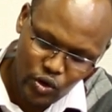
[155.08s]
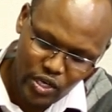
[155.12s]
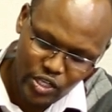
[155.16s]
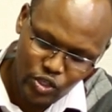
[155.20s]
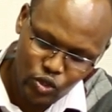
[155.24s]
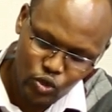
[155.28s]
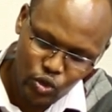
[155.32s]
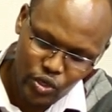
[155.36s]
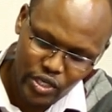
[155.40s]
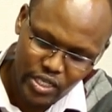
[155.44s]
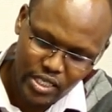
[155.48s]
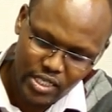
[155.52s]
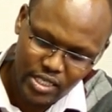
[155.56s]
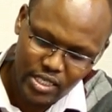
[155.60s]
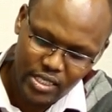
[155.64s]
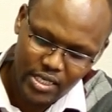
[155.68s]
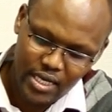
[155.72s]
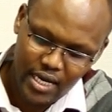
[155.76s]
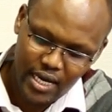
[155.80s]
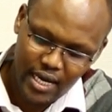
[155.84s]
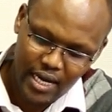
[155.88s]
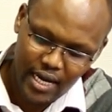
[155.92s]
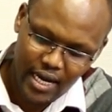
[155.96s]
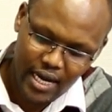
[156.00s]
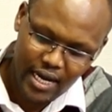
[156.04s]
your
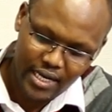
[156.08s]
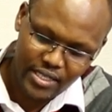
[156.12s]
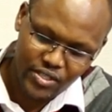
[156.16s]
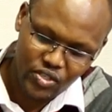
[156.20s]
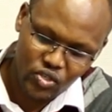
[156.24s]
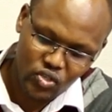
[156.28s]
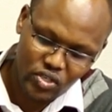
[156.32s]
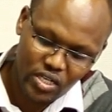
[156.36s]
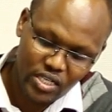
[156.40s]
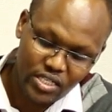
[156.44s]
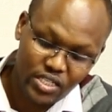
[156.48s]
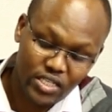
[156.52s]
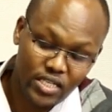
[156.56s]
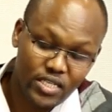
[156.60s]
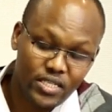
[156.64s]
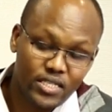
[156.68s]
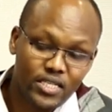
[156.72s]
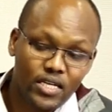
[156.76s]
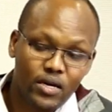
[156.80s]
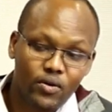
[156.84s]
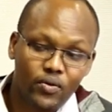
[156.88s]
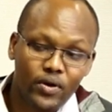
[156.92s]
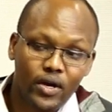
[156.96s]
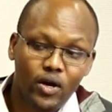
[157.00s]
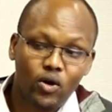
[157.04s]
joint are
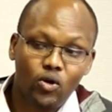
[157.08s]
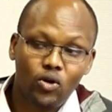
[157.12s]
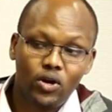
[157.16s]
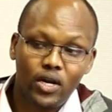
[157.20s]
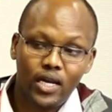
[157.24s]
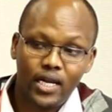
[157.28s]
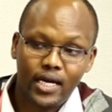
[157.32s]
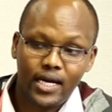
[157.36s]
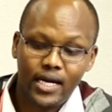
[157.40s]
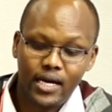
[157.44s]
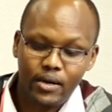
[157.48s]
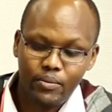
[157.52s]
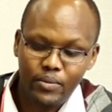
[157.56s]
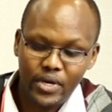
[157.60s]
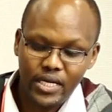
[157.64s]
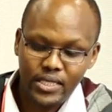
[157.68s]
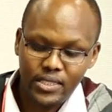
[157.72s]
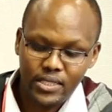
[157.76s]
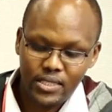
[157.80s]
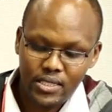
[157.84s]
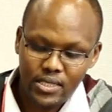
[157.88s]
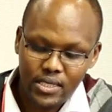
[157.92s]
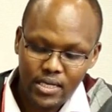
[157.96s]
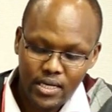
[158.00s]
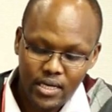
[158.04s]
structures here we call
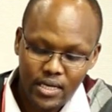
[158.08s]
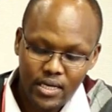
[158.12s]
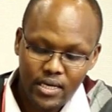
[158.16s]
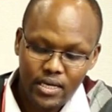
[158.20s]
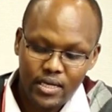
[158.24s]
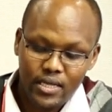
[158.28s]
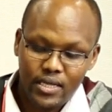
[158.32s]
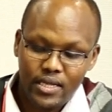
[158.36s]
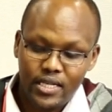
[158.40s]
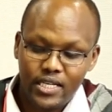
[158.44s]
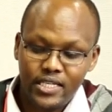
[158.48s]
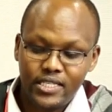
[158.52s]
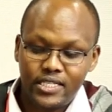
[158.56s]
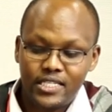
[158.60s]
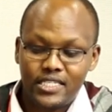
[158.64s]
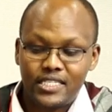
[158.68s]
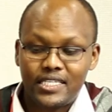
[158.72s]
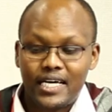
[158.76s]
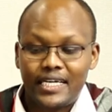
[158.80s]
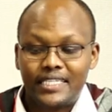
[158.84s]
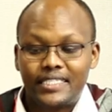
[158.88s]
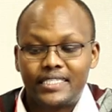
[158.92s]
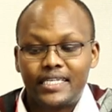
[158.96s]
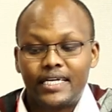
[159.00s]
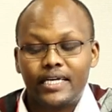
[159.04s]
ligaments. This is a